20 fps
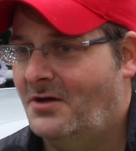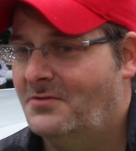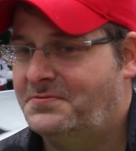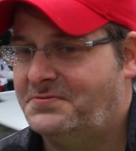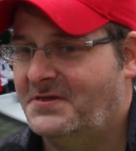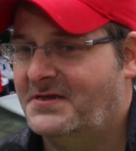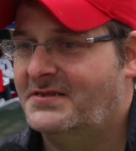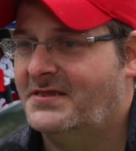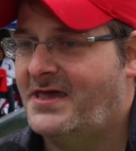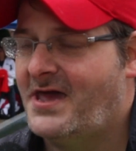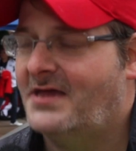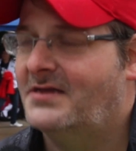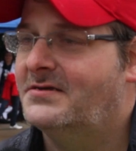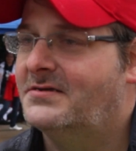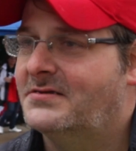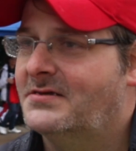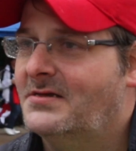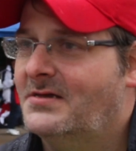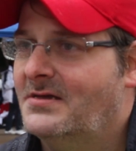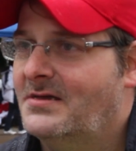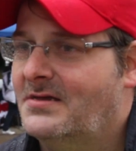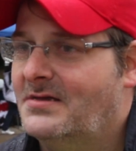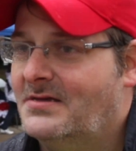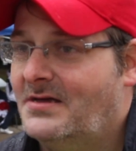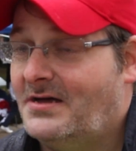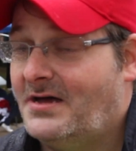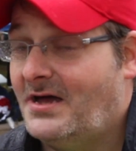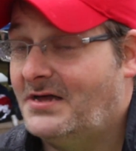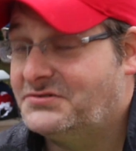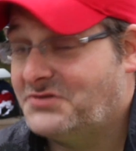hopefully, in the end,
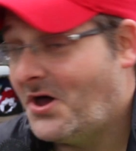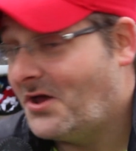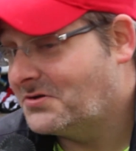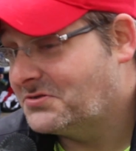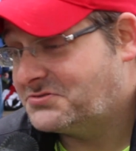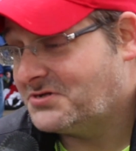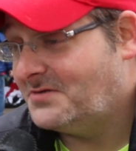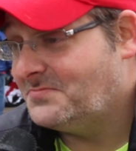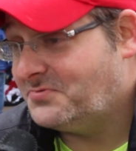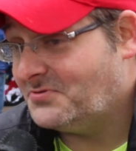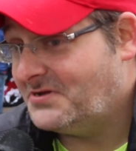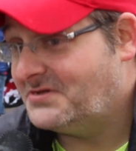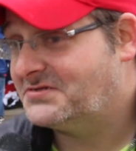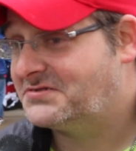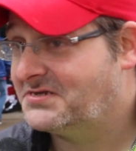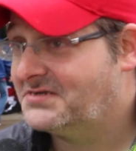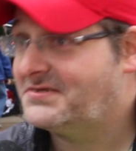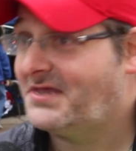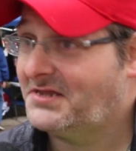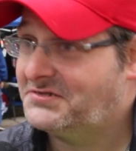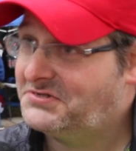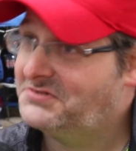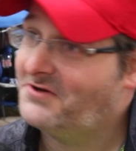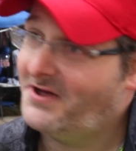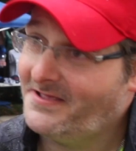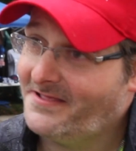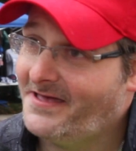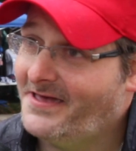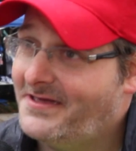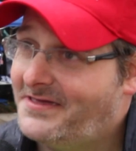uh, Donald Trump wins because that's who
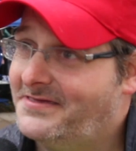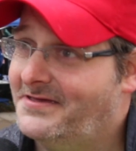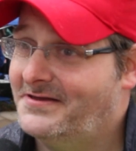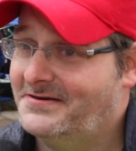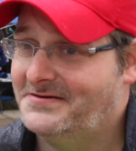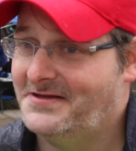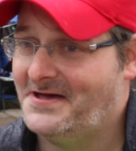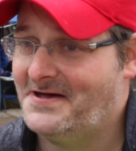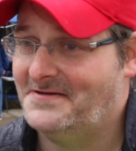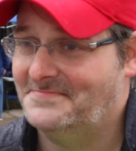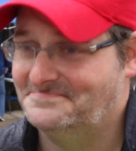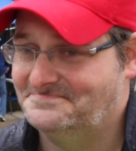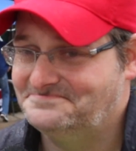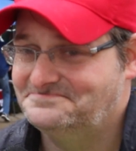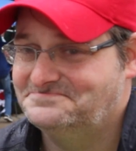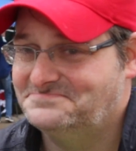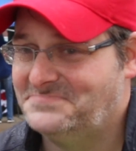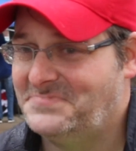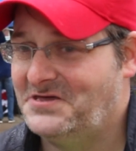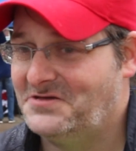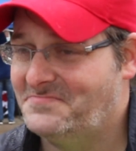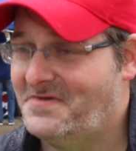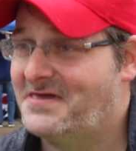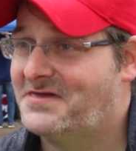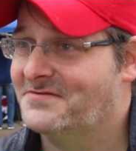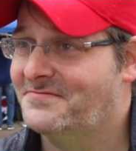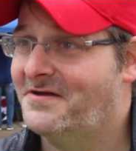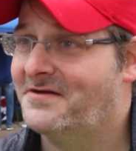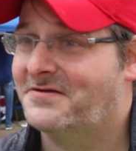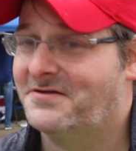I like, and um, he'll
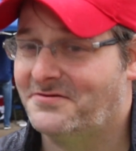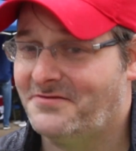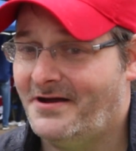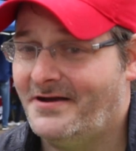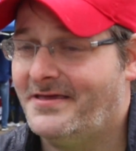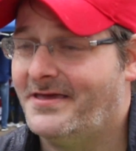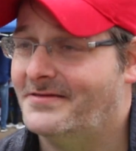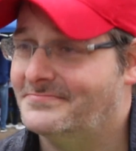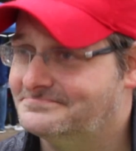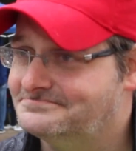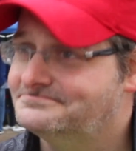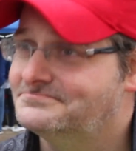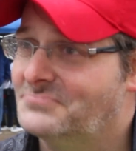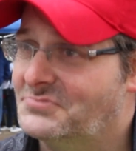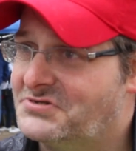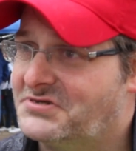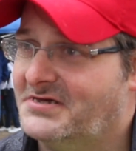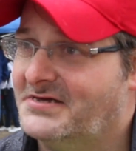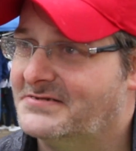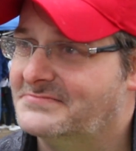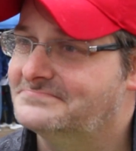make America great again we'll see.